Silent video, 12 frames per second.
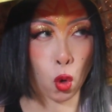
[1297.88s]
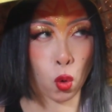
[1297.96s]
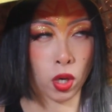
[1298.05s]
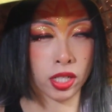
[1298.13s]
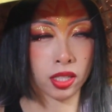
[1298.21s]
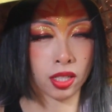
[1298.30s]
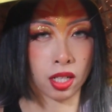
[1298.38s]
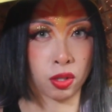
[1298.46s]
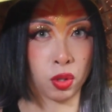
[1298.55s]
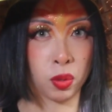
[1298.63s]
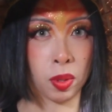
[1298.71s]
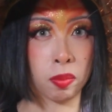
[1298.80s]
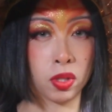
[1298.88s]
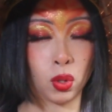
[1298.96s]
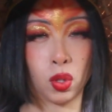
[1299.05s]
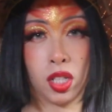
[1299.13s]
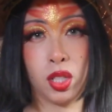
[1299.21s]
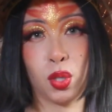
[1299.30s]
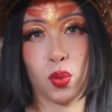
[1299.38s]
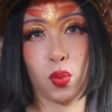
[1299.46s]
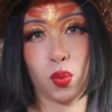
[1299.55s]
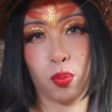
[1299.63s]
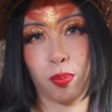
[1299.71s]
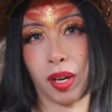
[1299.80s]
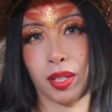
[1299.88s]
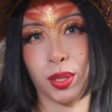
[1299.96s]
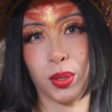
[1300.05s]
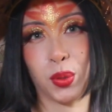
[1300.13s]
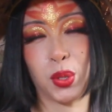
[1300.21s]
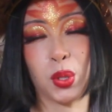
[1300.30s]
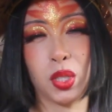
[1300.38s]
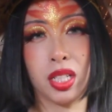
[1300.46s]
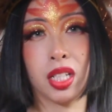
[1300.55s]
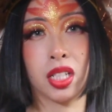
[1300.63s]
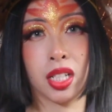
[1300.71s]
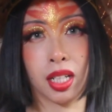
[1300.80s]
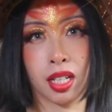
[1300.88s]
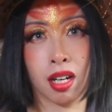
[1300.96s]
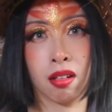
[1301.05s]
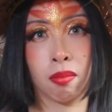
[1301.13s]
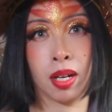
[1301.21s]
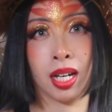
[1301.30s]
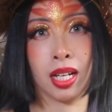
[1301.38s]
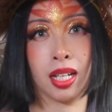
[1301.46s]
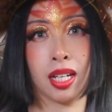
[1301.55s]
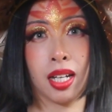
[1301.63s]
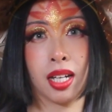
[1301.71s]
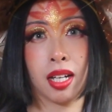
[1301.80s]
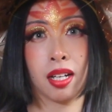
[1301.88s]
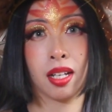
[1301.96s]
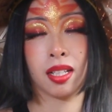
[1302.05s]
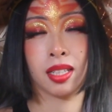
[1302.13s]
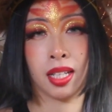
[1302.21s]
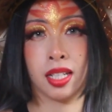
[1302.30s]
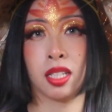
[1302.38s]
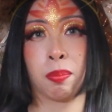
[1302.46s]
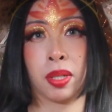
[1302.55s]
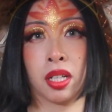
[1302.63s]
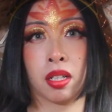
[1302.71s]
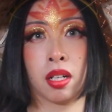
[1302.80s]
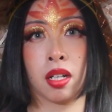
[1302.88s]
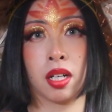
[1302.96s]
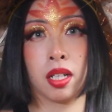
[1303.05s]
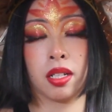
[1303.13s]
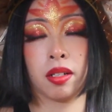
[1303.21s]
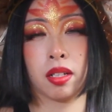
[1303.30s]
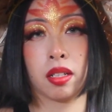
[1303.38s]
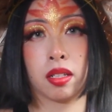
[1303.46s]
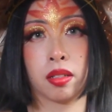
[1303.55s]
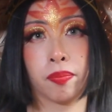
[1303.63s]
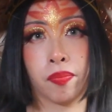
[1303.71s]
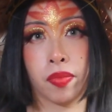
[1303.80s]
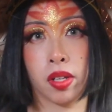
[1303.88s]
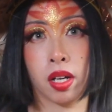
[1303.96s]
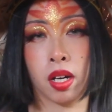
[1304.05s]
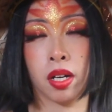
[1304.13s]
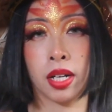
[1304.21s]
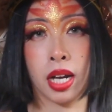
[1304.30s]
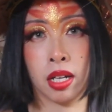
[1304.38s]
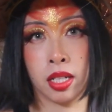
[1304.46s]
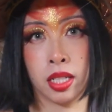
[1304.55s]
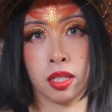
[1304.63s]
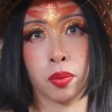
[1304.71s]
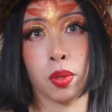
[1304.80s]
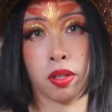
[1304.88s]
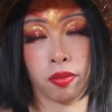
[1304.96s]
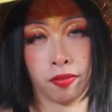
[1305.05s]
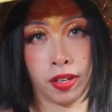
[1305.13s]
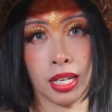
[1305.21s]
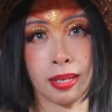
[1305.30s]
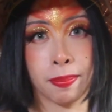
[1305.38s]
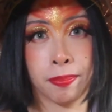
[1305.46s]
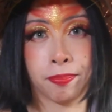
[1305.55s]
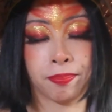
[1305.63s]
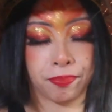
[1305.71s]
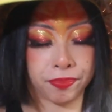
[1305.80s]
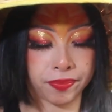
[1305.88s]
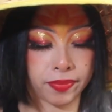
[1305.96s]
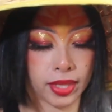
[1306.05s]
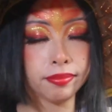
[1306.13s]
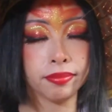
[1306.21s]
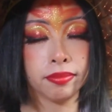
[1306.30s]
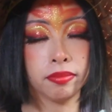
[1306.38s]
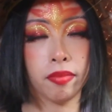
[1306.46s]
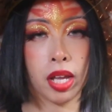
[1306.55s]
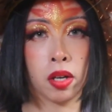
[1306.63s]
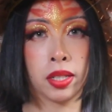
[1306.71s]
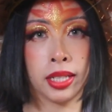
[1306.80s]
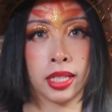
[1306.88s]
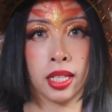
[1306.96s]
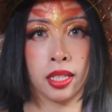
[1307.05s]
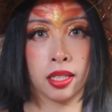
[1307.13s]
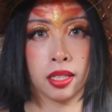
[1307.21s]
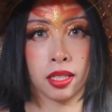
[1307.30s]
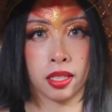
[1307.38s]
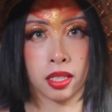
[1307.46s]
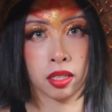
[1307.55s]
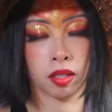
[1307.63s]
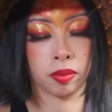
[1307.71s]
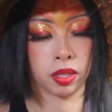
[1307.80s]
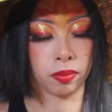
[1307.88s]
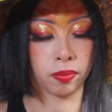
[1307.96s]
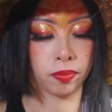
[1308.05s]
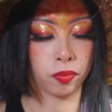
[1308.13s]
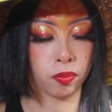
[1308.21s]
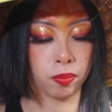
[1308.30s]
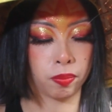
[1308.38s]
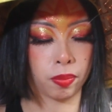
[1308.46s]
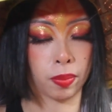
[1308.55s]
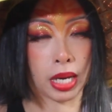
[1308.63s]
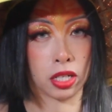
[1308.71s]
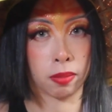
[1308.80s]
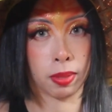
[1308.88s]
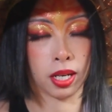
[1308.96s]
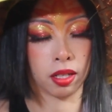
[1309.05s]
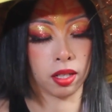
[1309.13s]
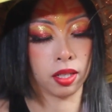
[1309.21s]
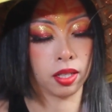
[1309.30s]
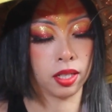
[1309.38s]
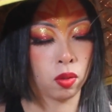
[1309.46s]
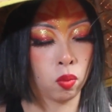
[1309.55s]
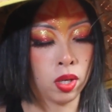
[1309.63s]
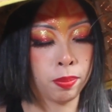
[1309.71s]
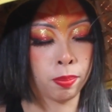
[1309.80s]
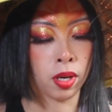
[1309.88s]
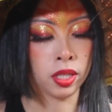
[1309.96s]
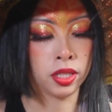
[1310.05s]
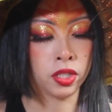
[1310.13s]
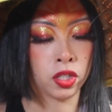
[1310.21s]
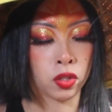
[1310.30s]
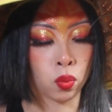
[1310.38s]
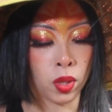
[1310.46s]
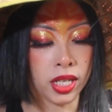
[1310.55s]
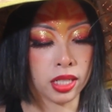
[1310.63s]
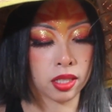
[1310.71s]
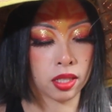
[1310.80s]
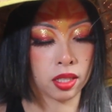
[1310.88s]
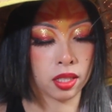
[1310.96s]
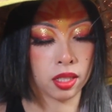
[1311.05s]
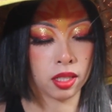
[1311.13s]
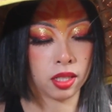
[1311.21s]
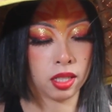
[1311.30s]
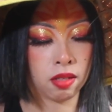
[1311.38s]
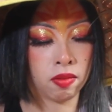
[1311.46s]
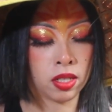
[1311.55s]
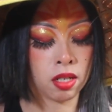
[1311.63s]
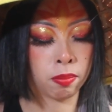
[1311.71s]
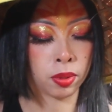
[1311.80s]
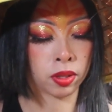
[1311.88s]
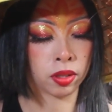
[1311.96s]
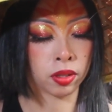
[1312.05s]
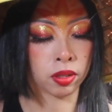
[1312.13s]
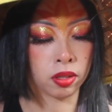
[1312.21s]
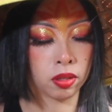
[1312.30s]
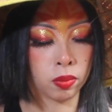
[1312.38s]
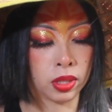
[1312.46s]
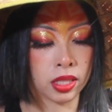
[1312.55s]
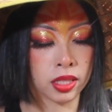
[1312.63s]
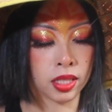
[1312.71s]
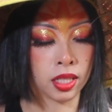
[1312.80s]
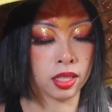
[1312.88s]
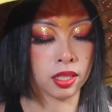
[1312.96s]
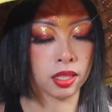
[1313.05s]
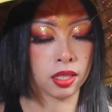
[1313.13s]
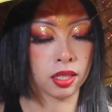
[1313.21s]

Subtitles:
I just got goosebumps. You need to, pal 2, you need to check out my latest pick a card on how to deal with fame. I'll link it in the description by your pile. What bondage is weight? Even in burial we ascend.